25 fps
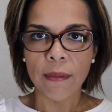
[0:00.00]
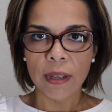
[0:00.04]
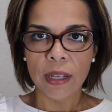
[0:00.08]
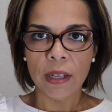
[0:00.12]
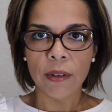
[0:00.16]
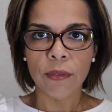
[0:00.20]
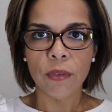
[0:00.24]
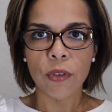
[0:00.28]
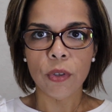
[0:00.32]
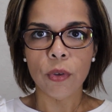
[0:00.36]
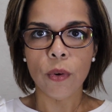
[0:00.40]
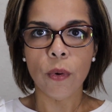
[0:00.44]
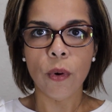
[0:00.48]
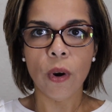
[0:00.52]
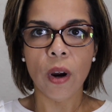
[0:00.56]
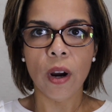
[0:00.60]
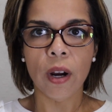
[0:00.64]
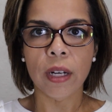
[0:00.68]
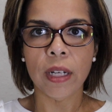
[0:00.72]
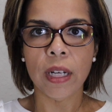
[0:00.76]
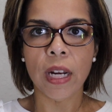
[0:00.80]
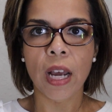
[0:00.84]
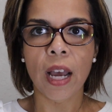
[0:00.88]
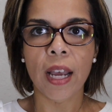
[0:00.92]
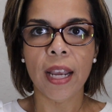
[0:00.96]
if you are
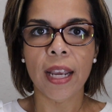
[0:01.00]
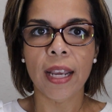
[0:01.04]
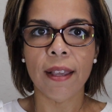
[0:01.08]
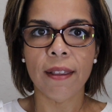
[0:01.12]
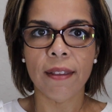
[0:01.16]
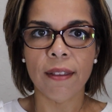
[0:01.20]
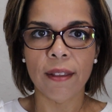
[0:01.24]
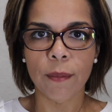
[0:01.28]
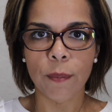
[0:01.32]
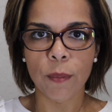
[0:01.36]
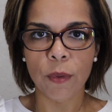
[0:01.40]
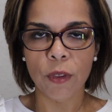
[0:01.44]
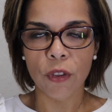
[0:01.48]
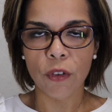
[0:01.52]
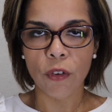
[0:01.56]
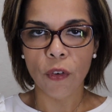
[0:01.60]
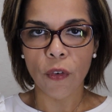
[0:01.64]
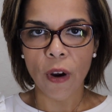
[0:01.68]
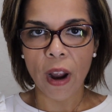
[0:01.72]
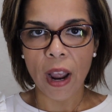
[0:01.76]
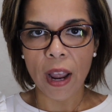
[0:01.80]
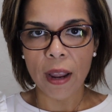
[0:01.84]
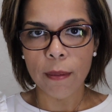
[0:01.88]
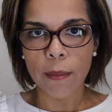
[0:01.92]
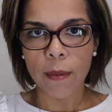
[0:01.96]
not a
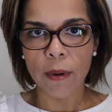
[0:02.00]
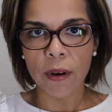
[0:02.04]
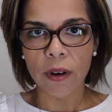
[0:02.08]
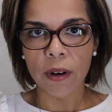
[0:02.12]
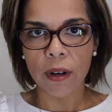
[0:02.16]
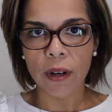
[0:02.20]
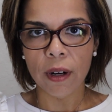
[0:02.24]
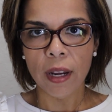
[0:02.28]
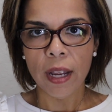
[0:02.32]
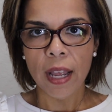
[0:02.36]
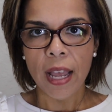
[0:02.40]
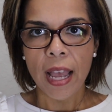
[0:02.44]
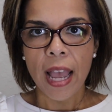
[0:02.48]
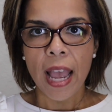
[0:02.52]
subscriber,